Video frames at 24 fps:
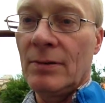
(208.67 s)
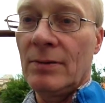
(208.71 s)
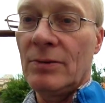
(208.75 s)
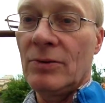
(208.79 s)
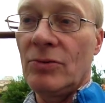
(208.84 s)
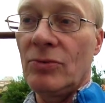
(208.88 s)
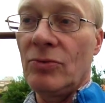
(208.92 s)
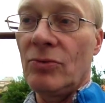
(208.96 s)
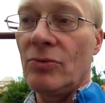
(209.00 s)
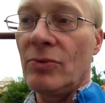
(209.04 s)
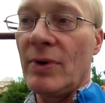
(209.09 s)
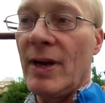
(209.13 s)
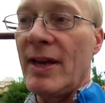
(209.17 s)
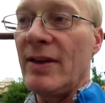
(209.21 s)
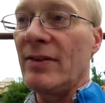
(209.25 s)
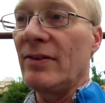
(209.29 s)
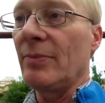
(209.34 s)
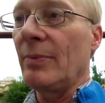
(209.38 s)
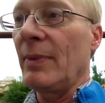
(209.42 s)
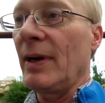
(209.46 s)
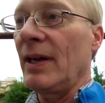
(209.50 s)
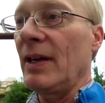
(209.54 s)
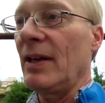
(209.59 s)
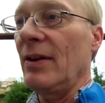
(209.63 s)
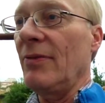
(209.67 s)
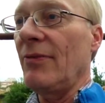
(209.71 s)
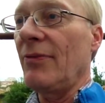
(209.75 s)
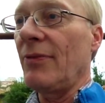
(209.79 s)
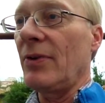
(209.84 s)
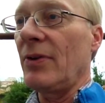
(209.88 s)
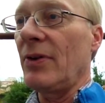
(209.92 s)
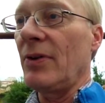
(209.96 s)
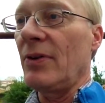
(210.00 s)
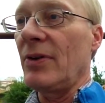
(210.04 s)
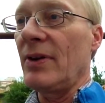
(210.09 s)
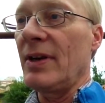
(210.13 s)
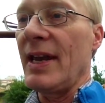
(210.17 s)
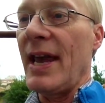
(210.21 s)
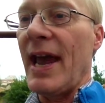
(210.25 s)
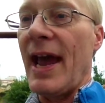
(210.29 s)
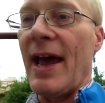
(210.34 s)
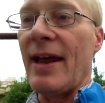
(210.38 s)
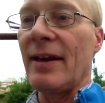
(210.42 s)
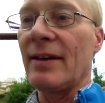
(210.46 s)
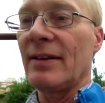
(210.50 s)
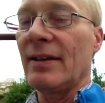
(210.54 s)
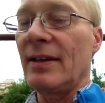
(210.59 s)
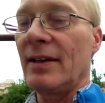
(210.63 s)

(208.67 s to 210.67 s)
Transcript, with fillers: to raise money for their debt,